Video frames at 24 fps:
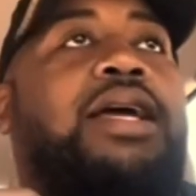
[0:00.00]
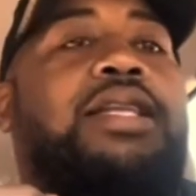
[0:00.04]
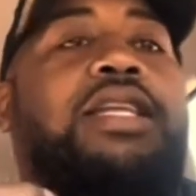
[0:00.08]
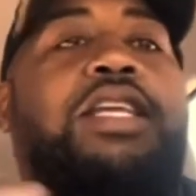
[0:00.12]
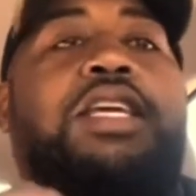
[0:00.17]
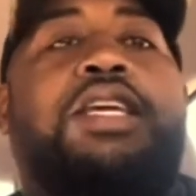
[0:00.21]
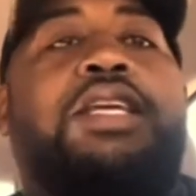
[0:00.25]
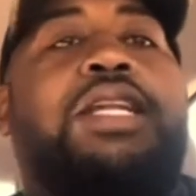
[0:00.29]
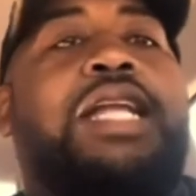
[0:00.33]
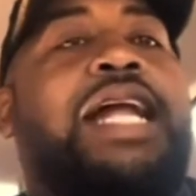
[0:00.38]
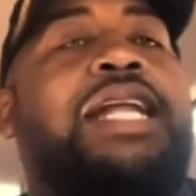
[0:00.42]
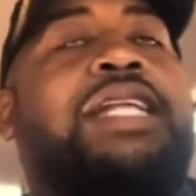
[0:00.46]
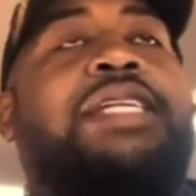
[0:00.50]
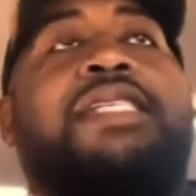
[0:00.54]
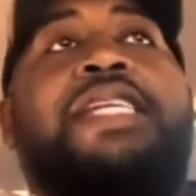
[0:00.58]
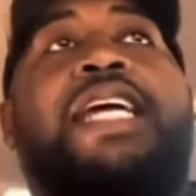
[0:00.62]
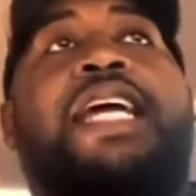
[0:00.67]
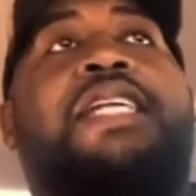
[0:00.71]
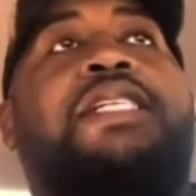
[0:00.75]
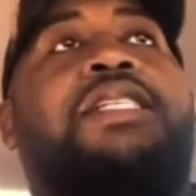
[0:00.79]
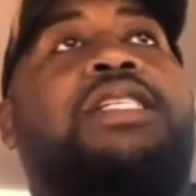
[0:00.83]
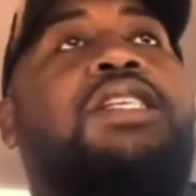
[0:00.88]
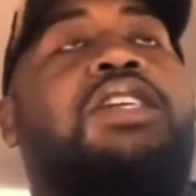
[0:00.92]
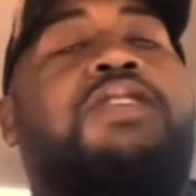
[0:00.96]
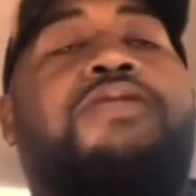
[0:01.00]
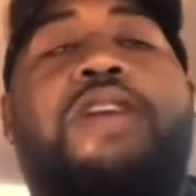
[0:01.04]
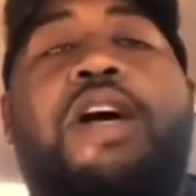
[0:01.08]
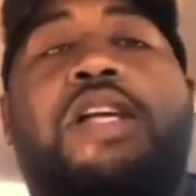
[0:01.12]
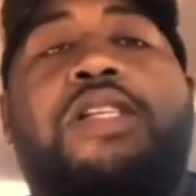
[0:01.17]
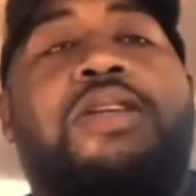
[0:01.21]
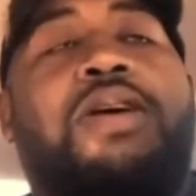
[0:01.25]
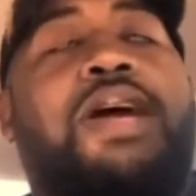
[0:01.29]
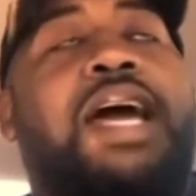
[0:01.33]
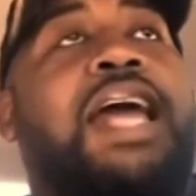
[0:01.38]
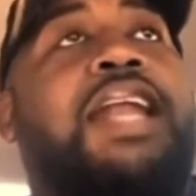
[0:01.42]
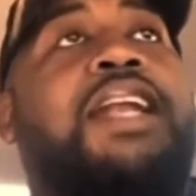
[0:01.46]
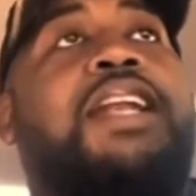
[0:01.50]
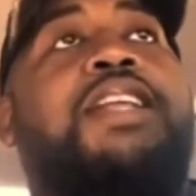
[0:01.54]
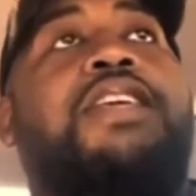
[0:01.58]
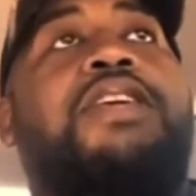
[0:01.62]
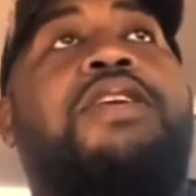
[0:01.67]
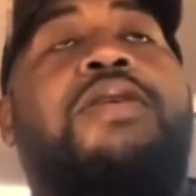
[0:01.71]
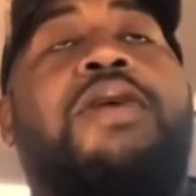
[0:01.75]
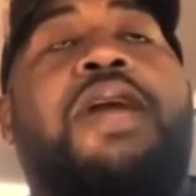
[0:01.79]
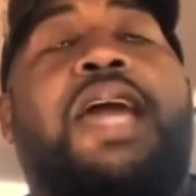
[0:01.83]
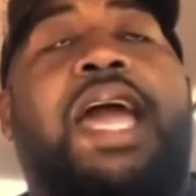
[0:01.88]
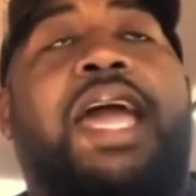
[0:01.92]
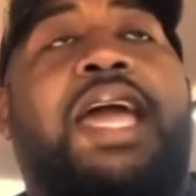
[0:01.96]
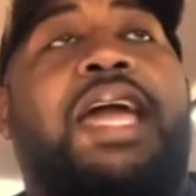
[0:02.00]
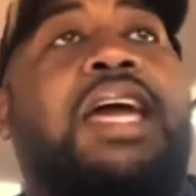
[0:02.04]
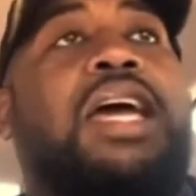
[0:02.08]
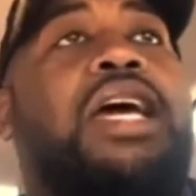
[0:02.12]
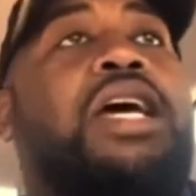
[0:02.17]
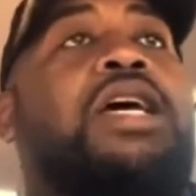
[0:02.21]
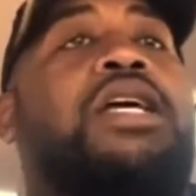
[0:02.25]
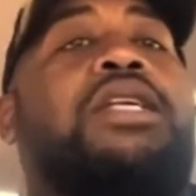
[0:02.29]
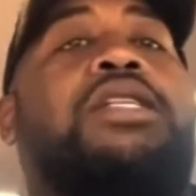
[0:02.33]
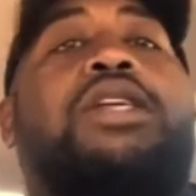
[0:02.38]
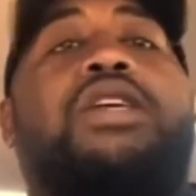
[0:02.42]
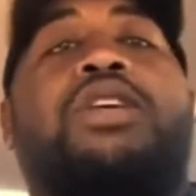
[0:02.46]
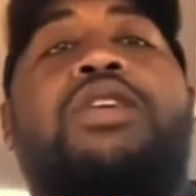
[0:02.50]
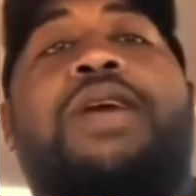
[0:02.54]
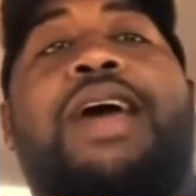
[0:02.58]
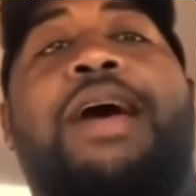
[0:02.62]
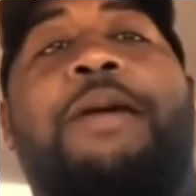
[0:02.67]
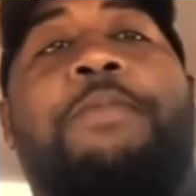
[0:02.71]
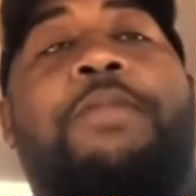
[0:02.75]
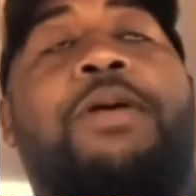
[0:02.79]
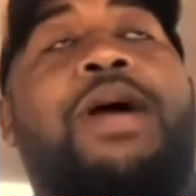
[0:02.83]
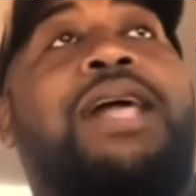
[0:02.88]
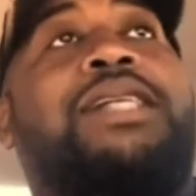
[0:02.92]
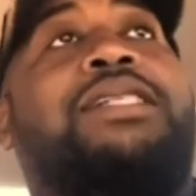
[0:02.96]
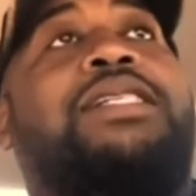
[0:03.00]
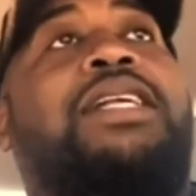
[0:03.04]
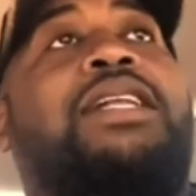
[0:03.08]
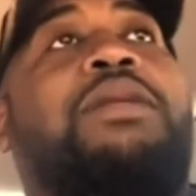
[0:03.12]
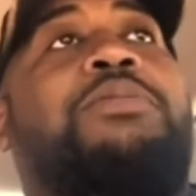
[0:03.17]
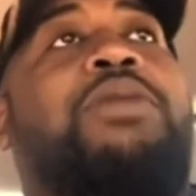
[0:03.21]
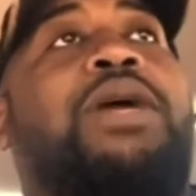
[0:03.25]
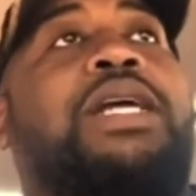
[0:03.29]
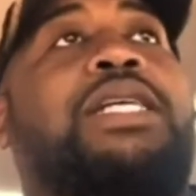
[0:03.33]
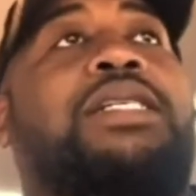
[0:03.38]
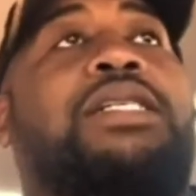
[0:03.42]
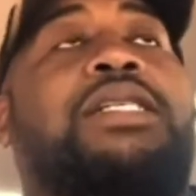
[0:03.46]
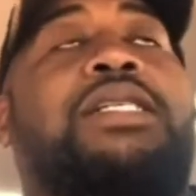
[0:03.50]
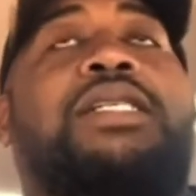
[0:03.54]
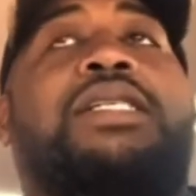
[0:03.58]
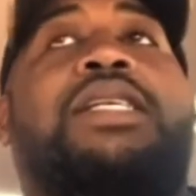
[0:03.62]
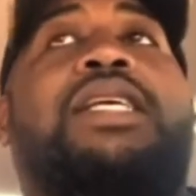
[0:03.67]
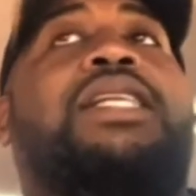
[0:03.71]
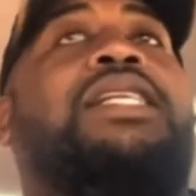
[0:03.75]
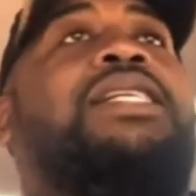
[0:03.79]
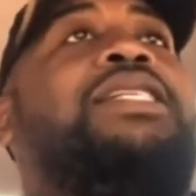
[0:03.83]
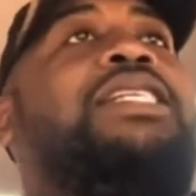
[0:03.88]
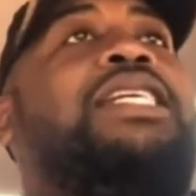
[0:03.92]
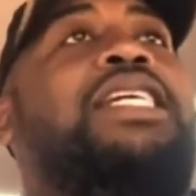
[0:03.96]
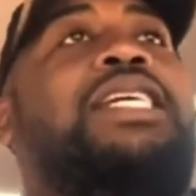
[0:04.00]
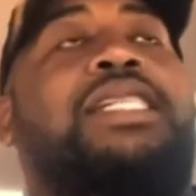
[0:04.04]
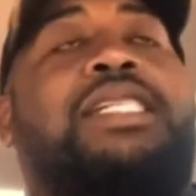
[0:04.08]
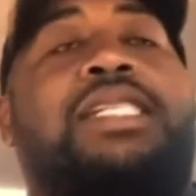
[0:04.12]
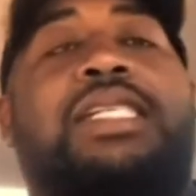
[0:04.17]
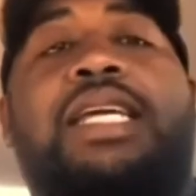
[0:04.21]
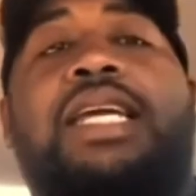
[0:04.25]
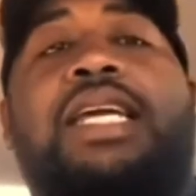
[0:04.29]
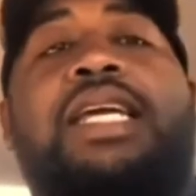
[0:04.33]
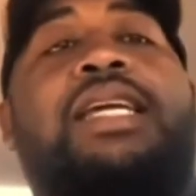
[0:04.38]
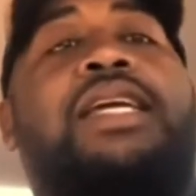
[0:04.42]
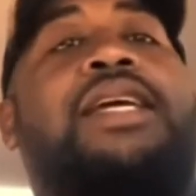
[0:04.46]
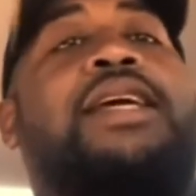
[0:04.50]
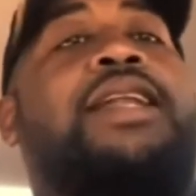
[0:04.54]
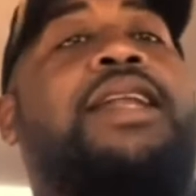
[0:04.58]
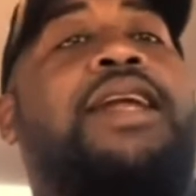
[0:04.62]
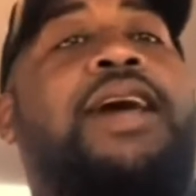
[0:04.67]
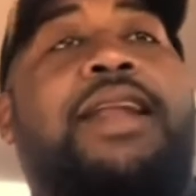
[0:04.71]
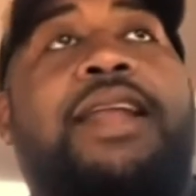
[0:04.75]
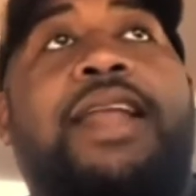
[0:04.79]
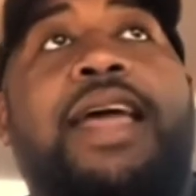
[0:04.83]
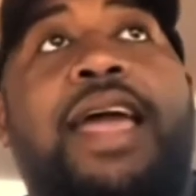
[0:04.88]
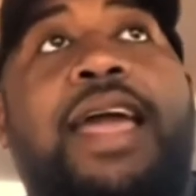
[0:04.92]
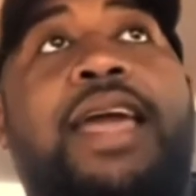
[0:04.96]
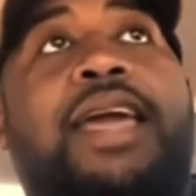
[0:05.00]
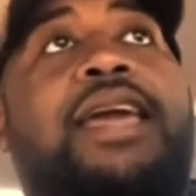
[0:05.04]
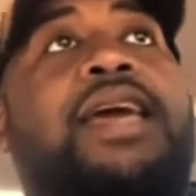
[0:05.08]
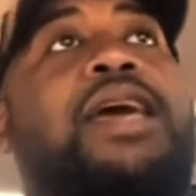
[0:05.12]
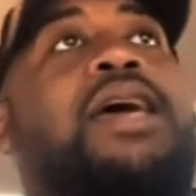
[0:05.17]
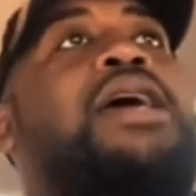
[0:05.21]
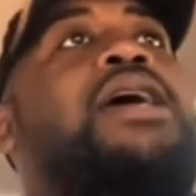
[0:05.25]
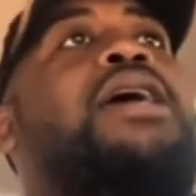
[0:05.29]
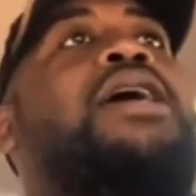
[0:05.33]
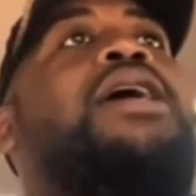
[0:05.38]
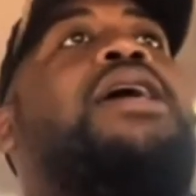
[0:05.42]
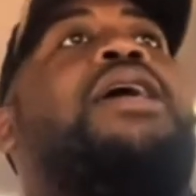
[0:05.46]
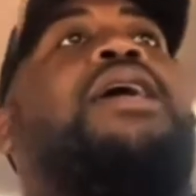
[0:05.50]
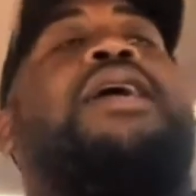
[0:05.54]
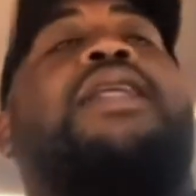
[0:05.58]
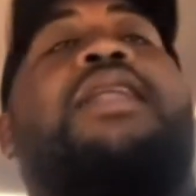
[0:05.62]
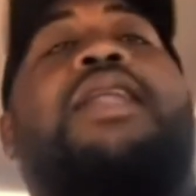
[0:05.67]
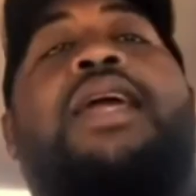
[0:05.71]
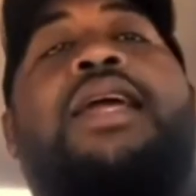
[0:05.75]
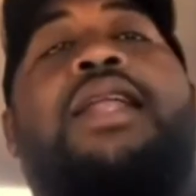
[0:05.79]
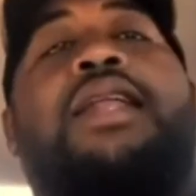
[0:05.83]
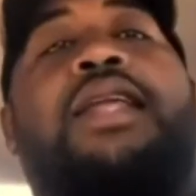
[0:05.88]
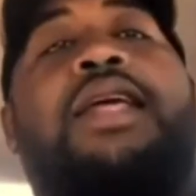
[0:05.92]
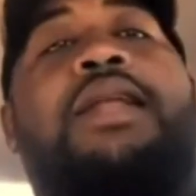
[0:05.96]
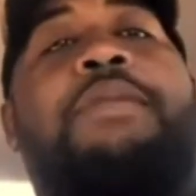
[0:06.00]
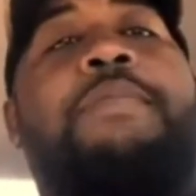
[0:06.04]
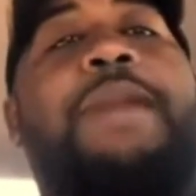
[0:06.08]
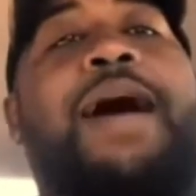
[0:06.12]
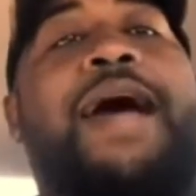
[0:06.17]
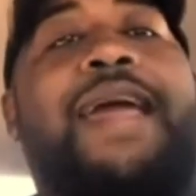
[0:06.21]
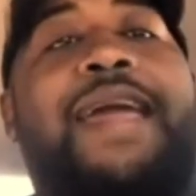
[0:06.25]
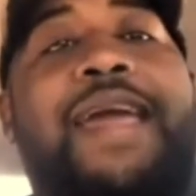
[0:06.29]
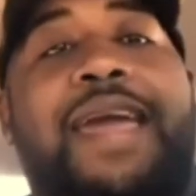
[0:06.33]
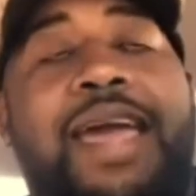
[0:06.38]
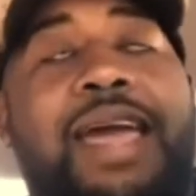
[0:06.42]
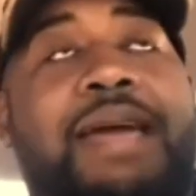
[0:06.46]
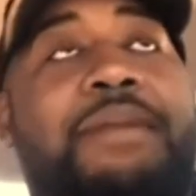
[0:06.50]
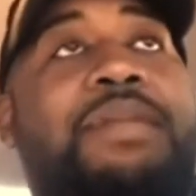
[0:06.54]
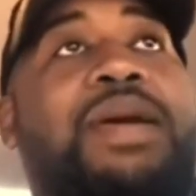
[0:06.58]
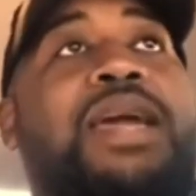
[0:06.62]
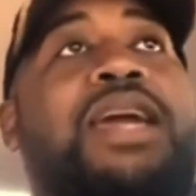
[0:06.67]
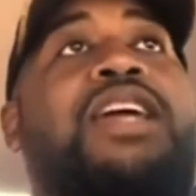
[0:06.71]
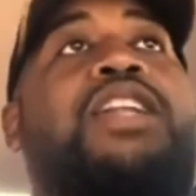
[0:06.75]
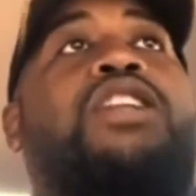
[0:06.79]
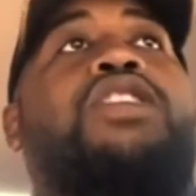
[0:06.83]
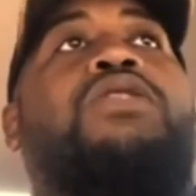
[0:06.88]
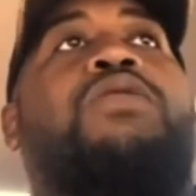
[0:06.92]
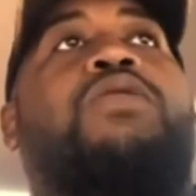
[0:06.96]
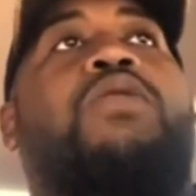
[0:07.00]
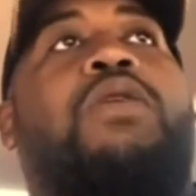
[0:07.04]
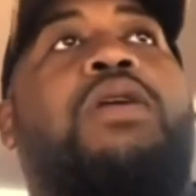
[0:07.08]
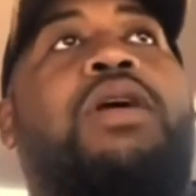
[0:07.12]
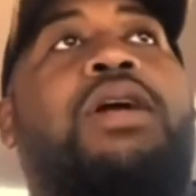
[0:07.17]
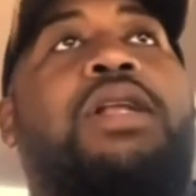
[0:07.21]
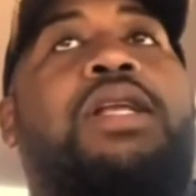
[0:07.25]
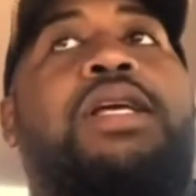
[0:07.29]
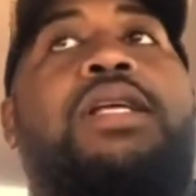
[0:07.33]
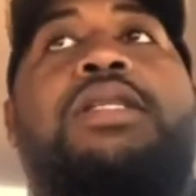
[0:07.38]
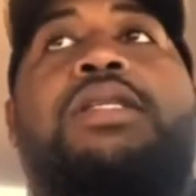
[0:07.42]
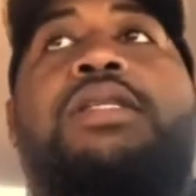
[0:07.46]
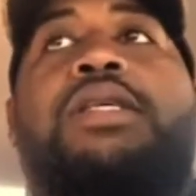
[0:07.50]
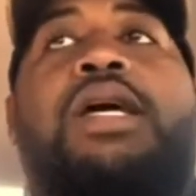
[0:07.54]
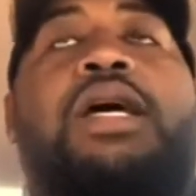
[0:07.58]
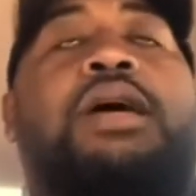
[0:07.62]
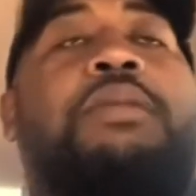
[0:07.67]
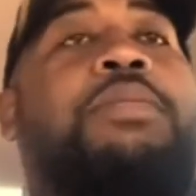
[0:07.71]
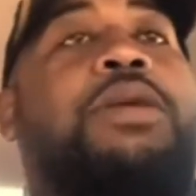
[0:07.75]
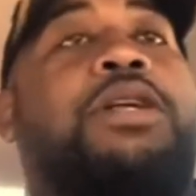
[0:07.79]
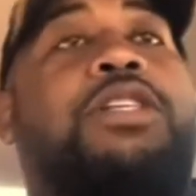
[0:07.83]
the United States, you've also got it in the UK. So you have Pride celebrations in DC, in LA, in Miami, in New Orleans.